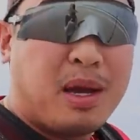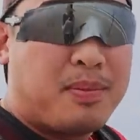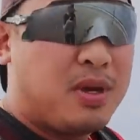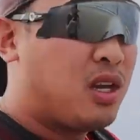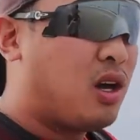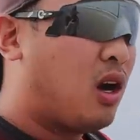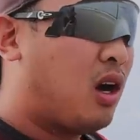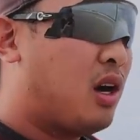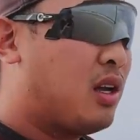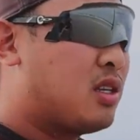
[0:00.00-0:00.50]
might be
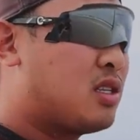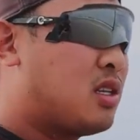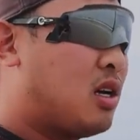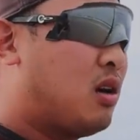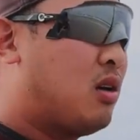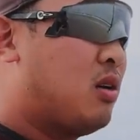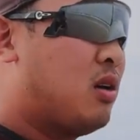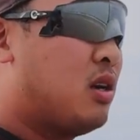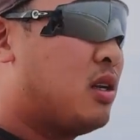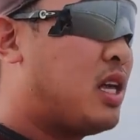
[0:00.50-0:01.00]
gone,
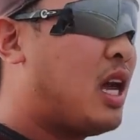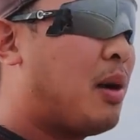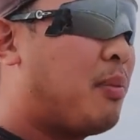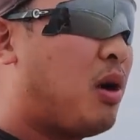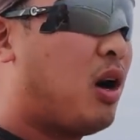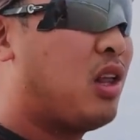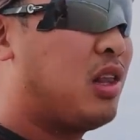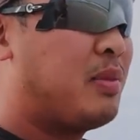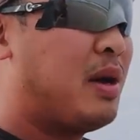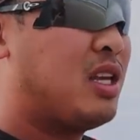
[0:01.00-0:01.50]
so. Yep,
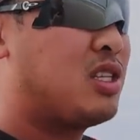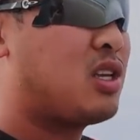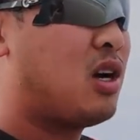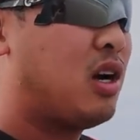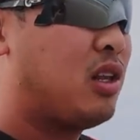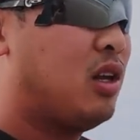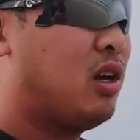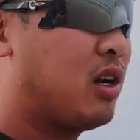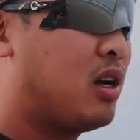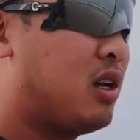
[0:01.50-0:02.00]
all the bait's
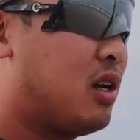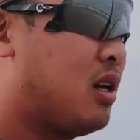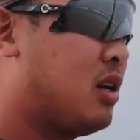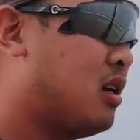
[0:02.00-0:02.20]
gone, look.